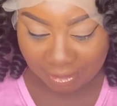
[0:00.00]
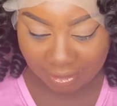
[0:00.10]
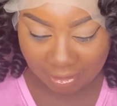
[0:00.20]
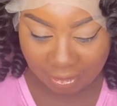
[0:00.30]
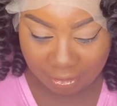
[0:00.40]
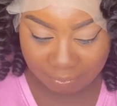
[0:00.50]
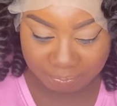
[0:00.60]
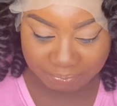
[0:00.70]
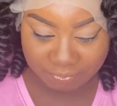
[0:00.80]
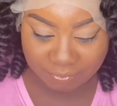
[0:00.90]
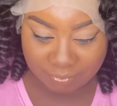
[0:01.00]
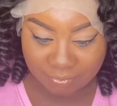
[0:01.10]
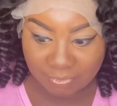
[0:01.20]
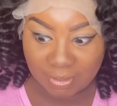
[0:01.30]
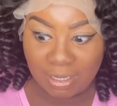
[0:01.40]

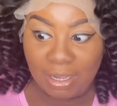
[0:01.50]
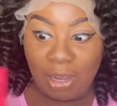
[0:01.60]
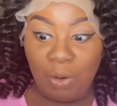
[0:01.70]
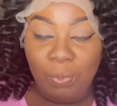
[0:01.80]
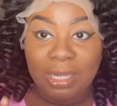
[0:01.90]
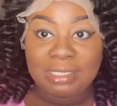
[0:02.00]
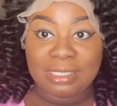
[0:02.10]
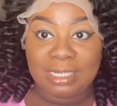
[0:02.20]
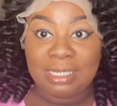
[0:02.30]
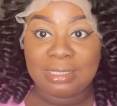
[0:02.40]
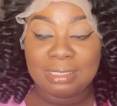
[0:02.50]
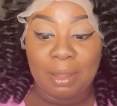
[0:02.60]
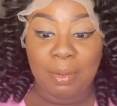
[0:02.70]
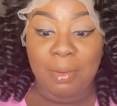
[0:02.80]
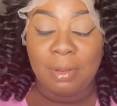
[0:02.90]
A West Kiss
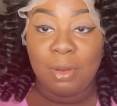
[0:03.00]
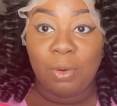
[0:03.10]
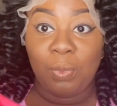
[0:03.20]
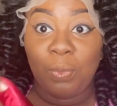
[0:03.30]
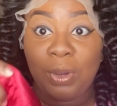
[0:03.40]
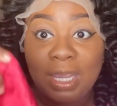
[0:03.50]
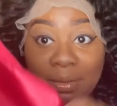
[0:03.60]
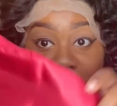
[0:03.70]
wig